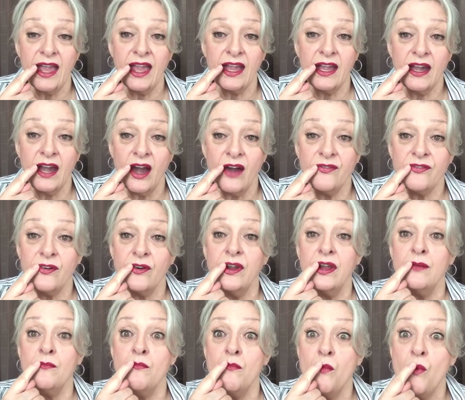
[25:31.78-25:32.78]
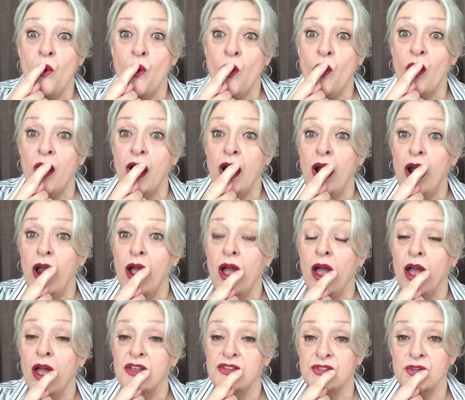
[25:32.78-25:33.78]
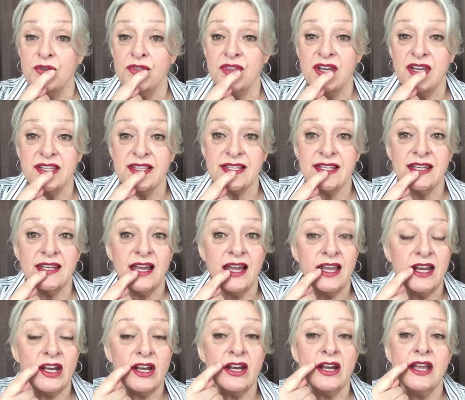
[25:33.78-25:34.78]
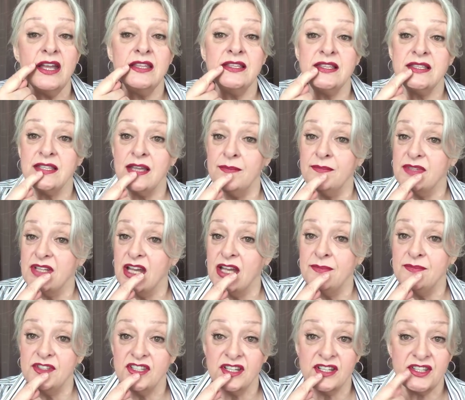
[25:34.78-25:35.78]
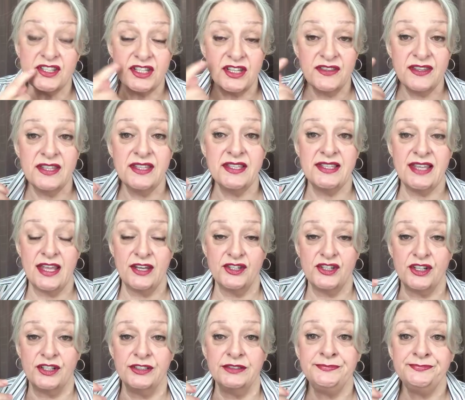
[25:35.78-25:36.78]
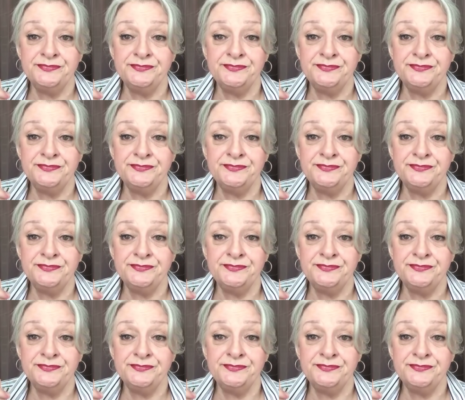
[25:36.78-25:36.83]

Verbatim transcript: cover it more so that it's lighter, and sometimes just in the center.